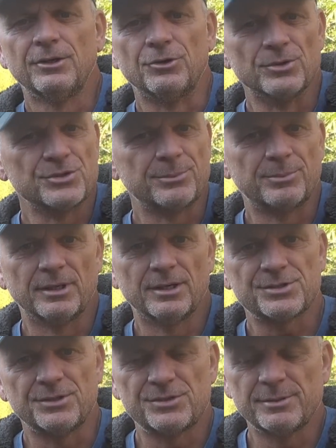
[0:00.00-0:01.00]
grizzly
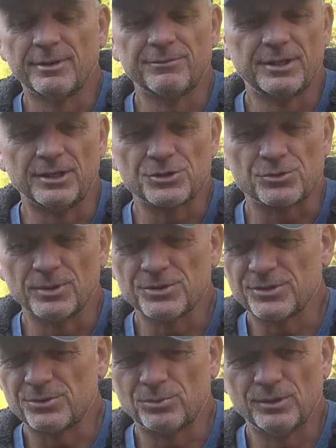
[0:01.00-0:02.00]
bears, you see my videos,
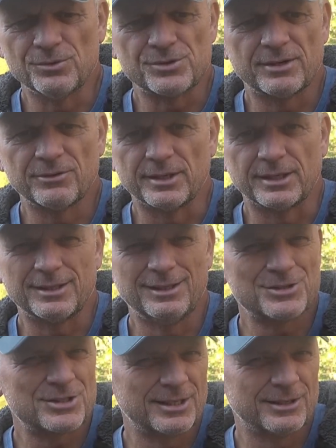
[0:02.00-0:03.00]
grizzlies, wolves, everything, they'll
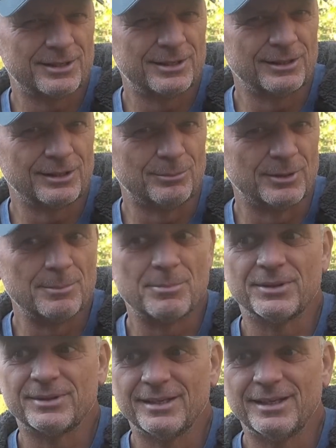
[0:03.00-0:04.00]
stare at you a little bit,
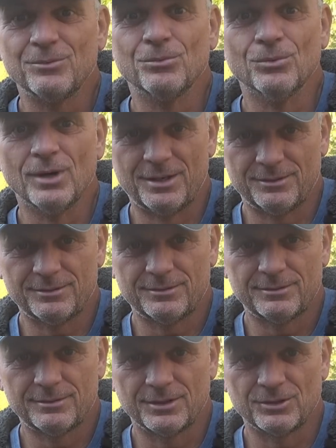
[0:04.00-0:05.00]
but they run.
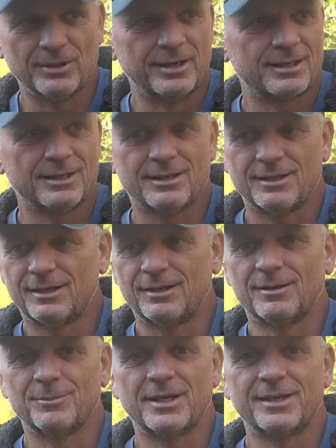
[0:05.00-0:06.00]
They're like,
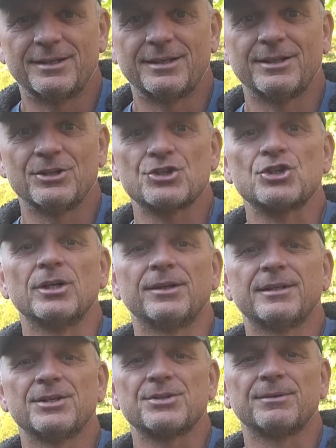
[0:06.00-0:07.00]
uh-oh, I'm not into this
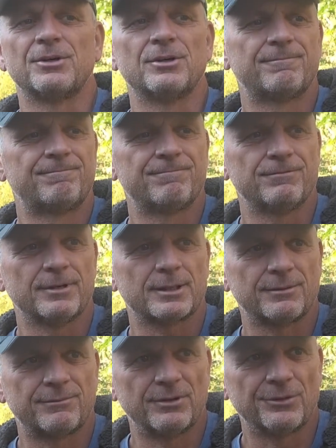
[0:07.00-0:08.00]
shit. That's a
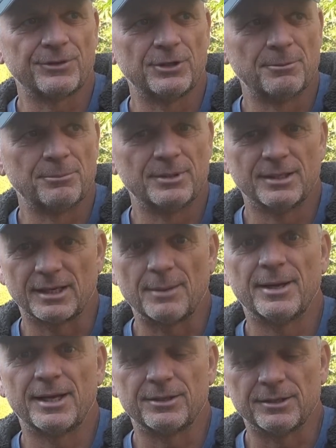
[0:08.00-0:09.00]
freaking filthy human being.
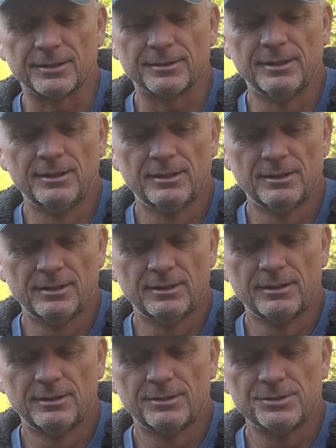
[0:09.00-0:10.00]
I'm out of here.
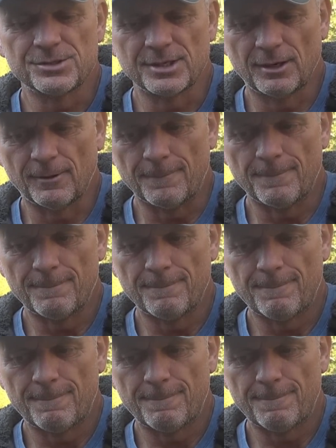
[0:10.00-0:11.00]
So,
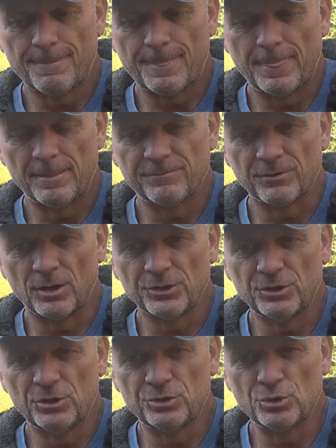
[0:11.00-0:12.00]
for all
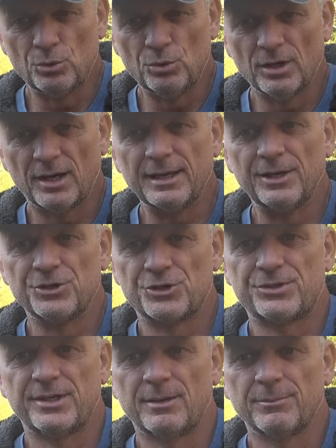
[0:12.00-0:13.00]
you who do not
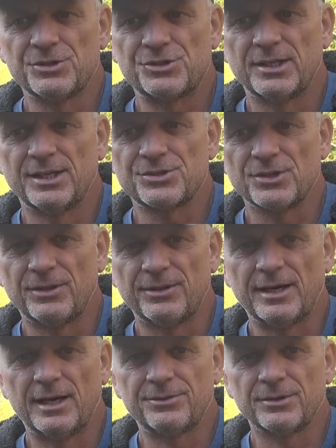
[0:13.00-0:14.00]
understand my stance on
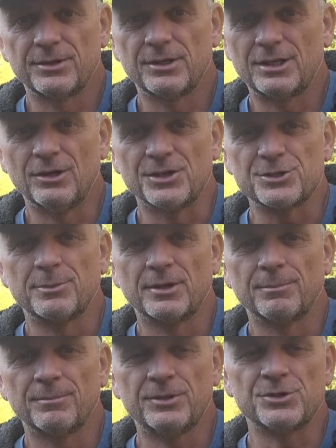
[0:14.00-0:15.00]
that, there you go. That's
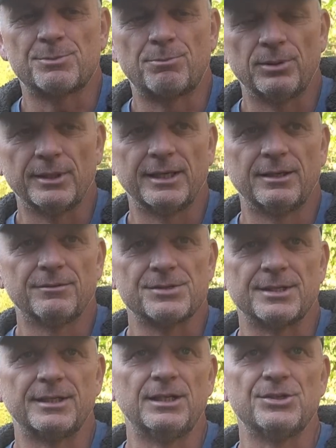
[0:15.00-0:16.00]
about as plain
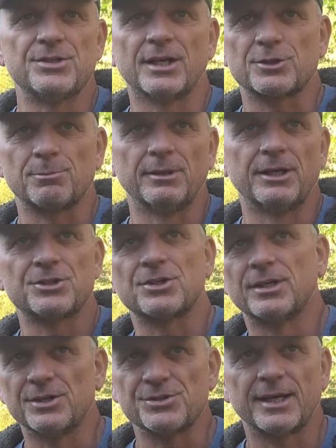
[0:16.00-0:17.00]
as an easy
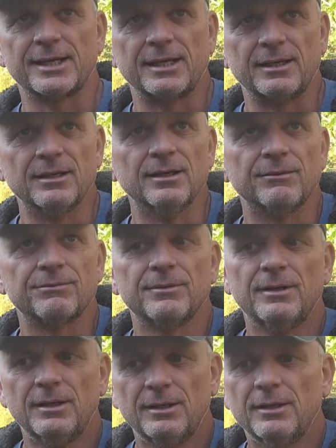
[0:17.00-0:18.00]
explanation as I can give.
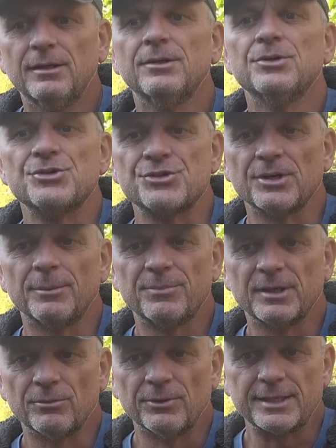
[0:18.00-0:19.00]

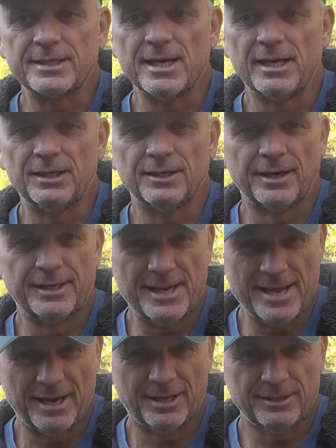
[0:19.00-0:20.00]
Something with a canine
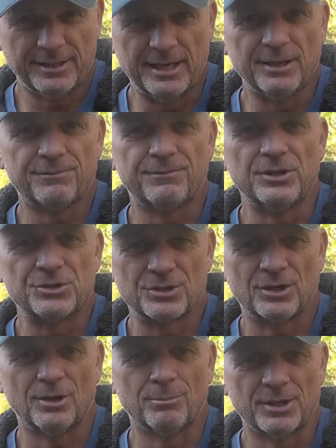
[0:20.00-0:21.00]
head, eight feet
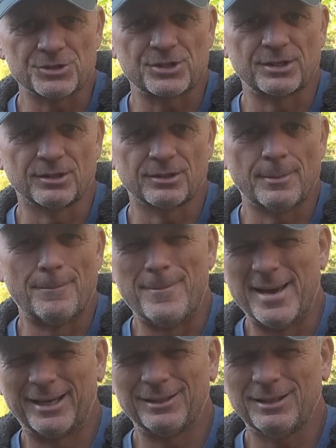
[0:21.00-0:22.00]
tall, muscular,
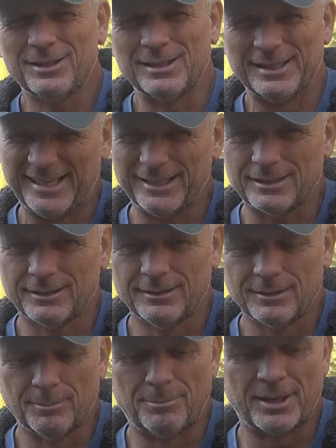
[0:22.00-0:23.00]
man-like
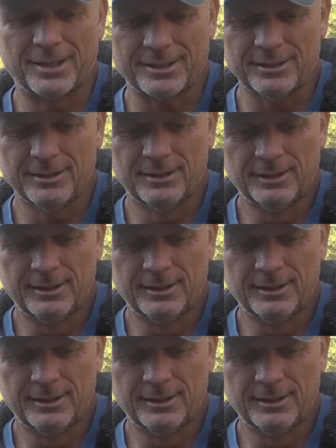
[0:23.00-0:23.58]
body,